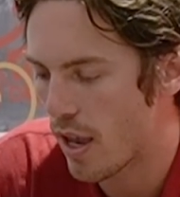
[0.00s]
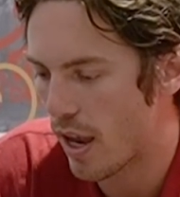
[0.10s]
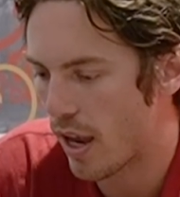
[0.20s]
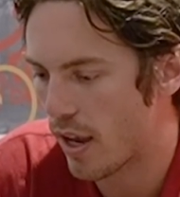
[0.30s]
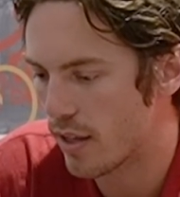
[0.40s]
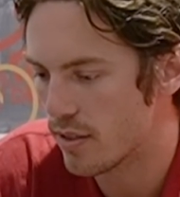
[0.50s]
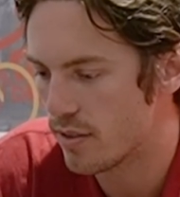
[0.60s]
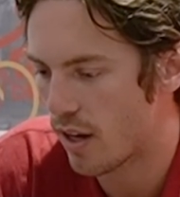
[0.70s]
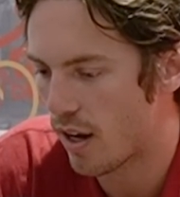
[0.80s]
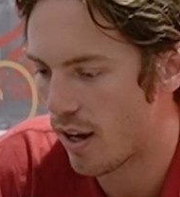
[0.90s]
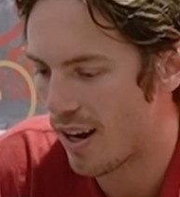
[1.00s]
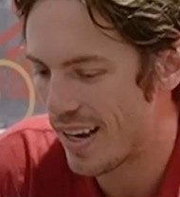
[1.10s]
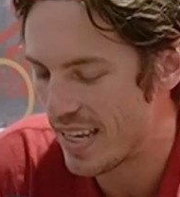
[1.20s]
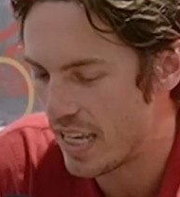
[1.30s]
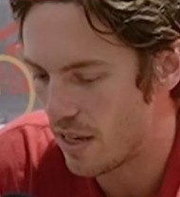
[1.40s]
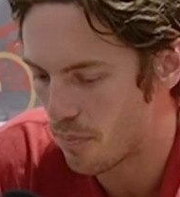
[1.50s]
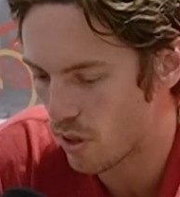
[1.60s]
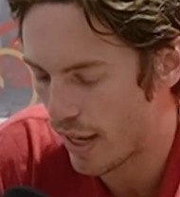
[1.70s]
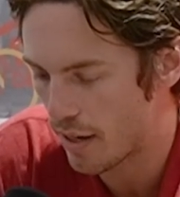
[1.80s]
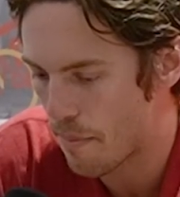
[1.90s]
and uh, he
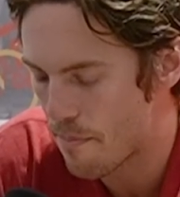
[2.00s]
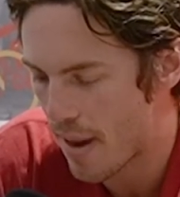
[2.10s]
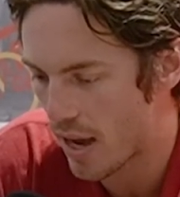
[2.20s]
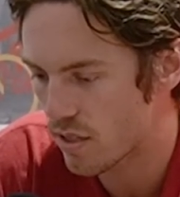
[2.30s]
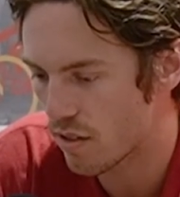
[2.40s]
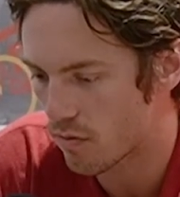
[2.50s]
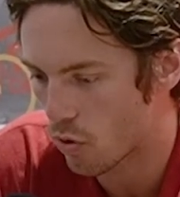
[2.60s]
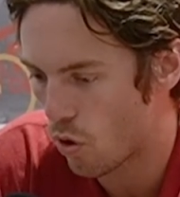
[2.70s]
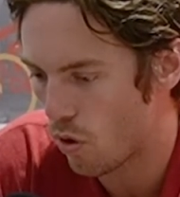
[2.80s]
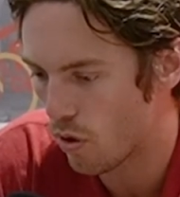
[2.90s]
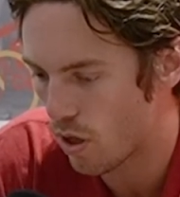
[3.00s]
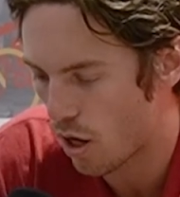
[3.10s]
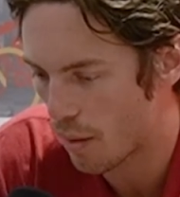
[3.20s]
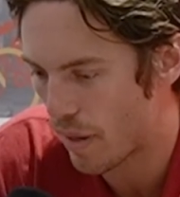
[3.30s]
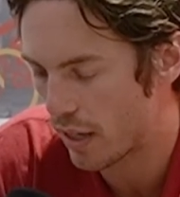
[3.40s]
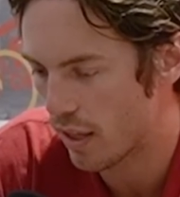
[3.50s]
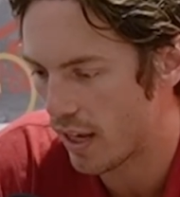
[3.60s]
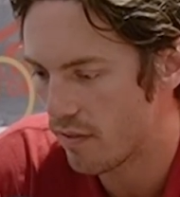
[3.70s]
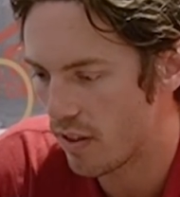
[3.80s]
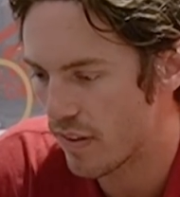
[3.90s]
played a massive role on my
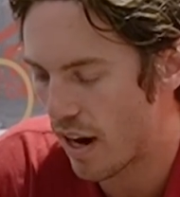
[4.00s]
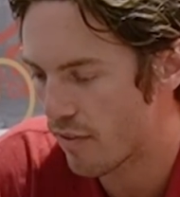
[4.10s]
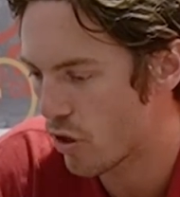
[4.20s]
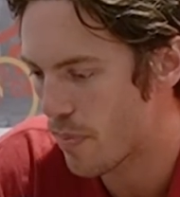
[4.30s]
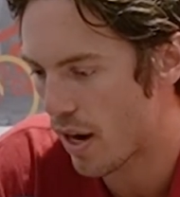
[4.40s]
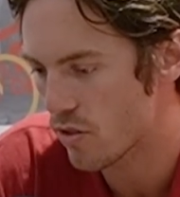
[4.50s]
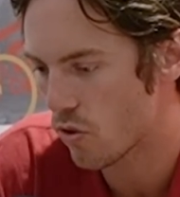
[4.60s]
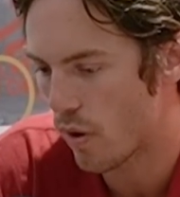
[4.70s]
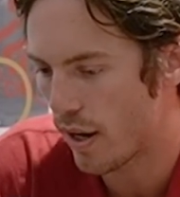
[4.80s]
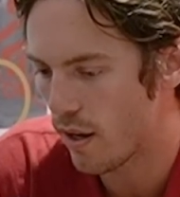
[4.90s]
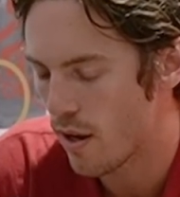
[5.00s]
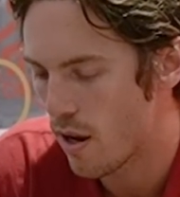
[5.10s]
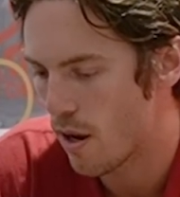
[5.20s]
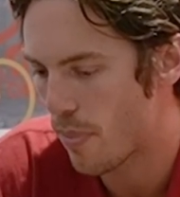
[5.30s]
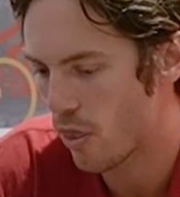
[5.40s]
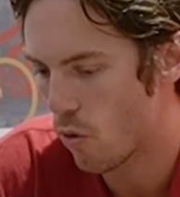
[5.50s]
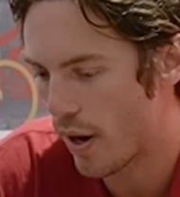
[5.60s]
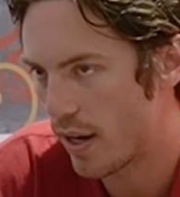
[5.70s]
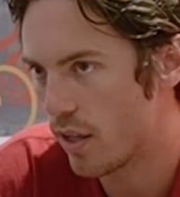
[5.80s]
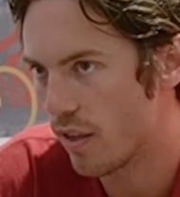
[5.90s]
life even after he passed away by the
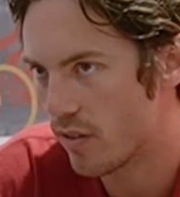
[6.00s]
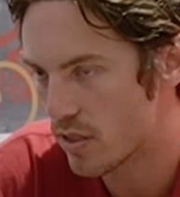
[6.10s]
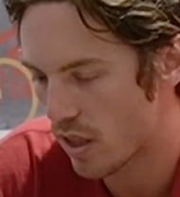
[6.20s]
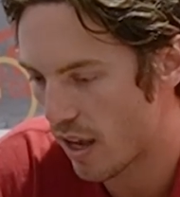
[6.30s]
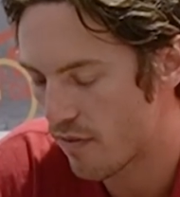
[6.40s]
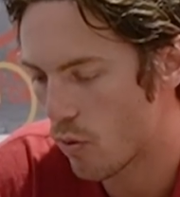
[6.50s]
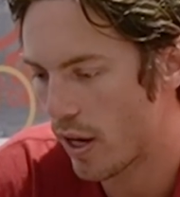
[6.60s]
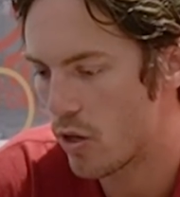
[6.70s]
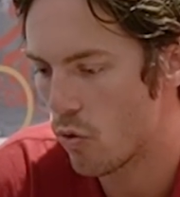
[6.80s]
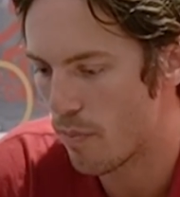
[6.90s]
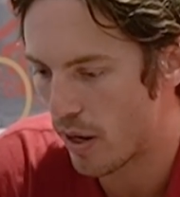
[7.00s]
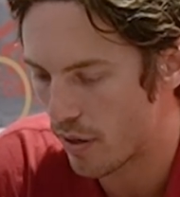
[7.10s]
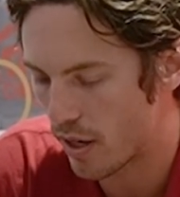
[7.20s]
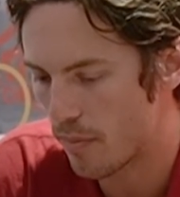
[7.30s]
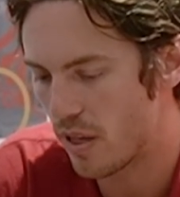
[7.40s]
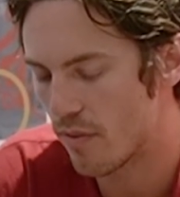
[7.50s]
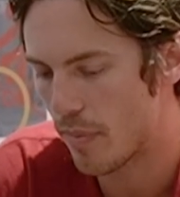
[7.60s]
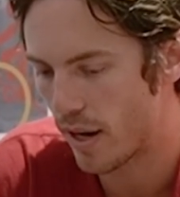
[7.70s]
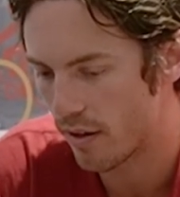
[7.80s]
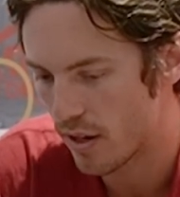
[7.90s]
way he lived his life what i knew about him even
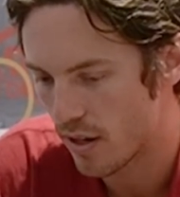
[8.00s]
my